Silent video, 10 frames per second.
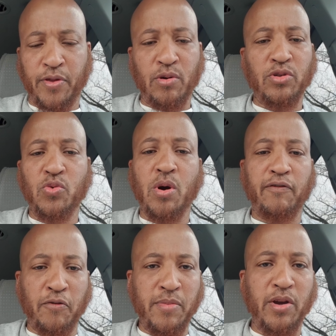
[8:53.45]
those who are
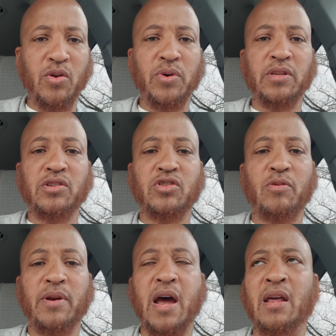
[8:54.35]
familiar with this
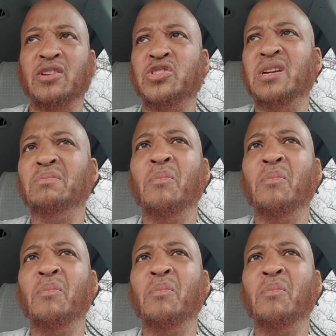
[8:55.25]
terminology,